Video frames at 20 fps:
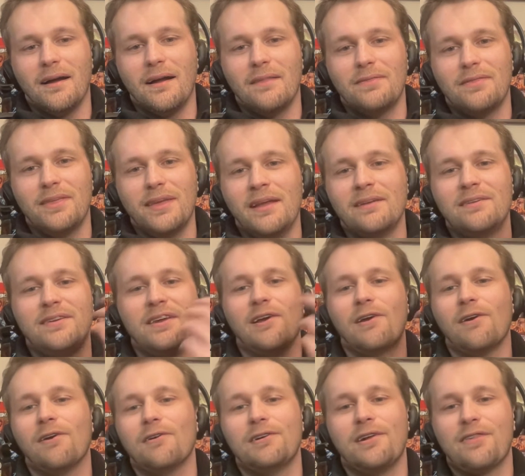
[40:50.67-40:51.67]
The yeah.
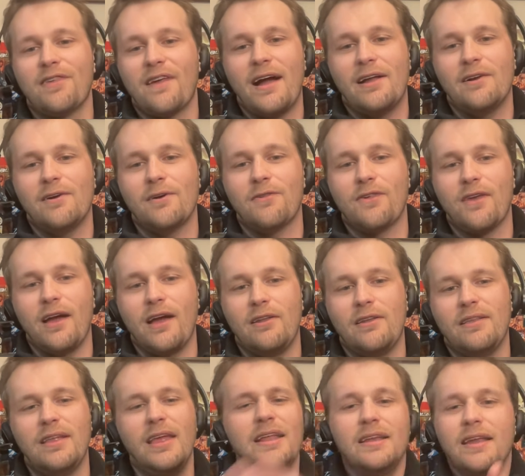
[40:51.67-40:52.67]
interior designer
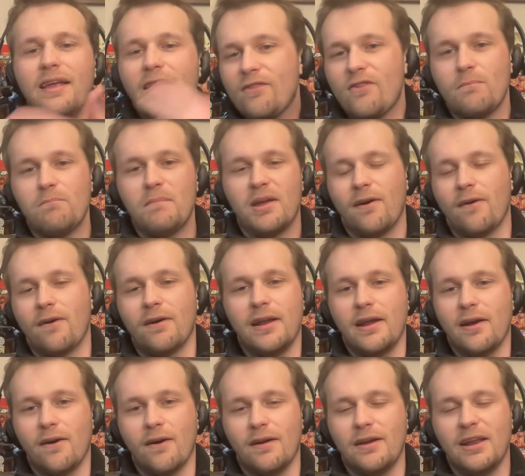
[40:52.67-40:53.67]
said it needs a mirror in
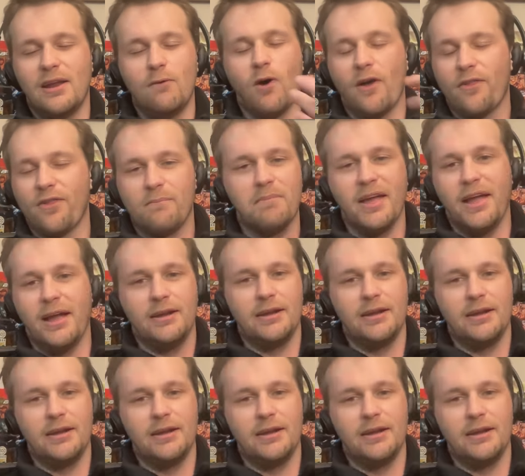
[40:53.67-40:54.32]
here, and he wasn't paying